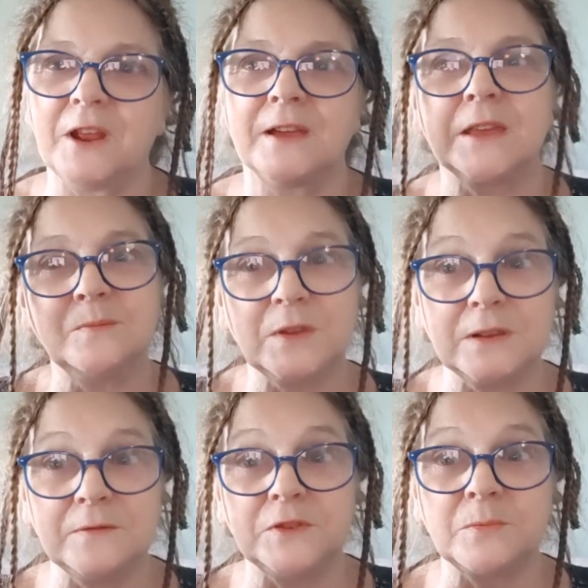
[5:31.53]
I get them
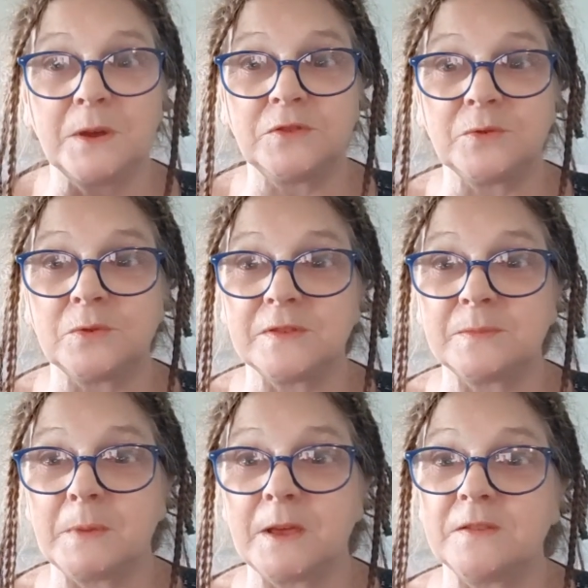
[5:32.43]
delivered to my daughter's
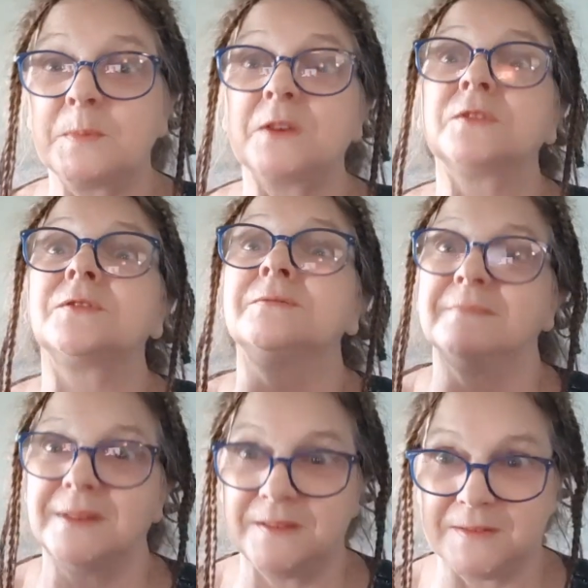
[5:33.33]
place because
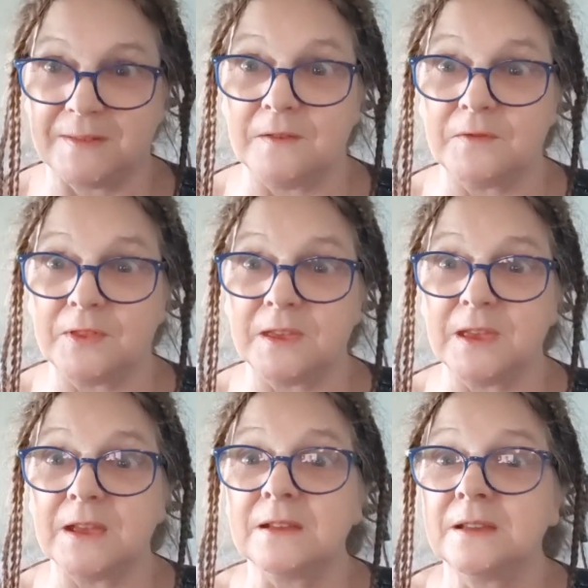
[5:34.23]
it's safe
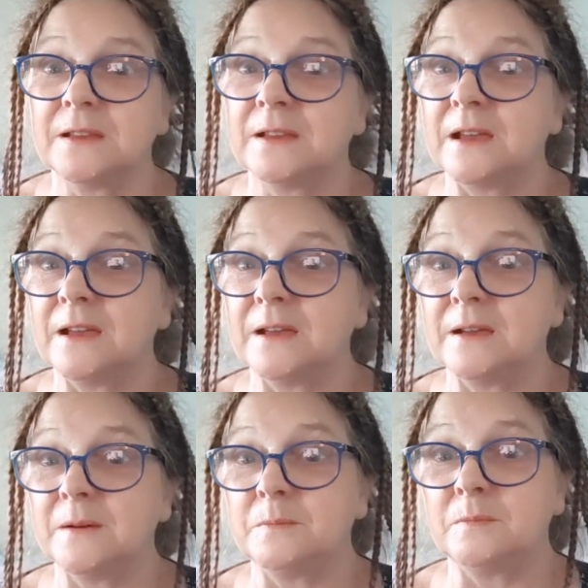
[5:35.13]
there.
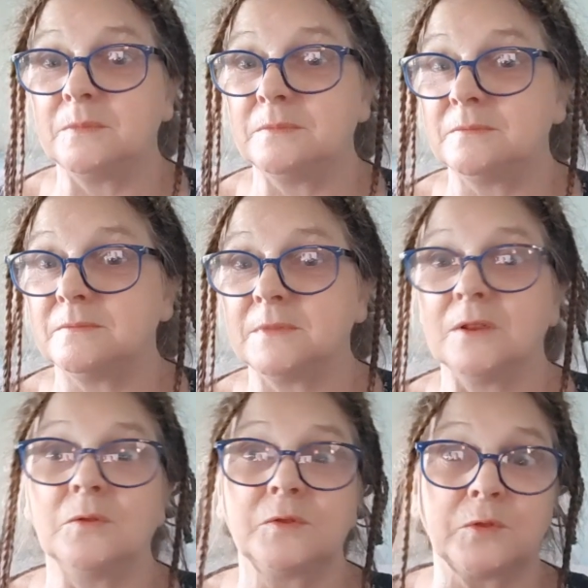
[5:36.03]
Um,
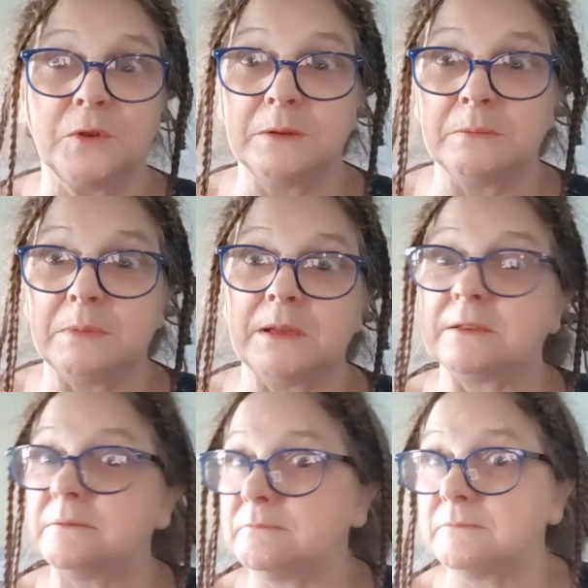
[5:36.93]
long story about
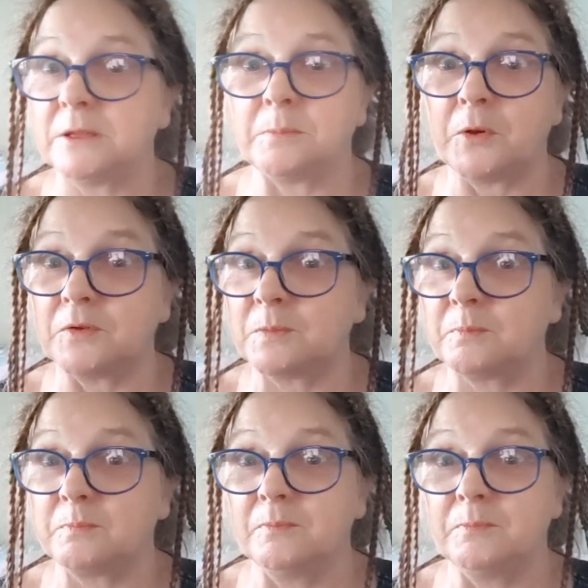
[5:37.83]
the, where the post
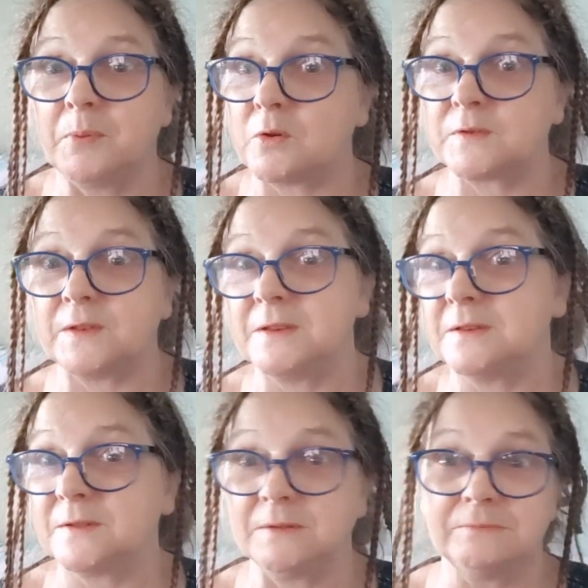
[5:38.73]
box
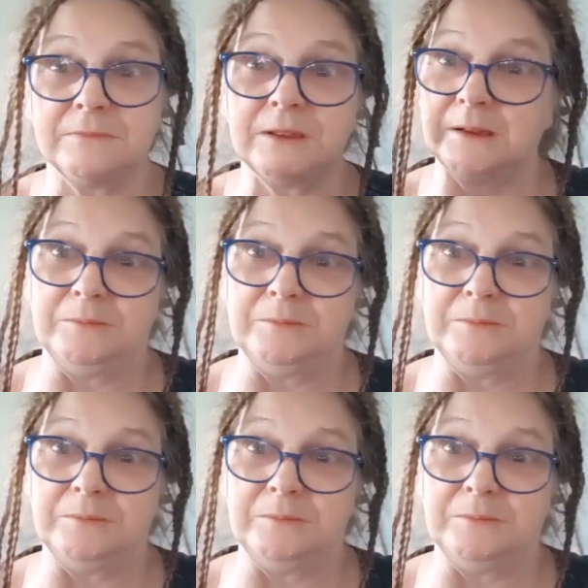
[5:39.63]
is, and yeah.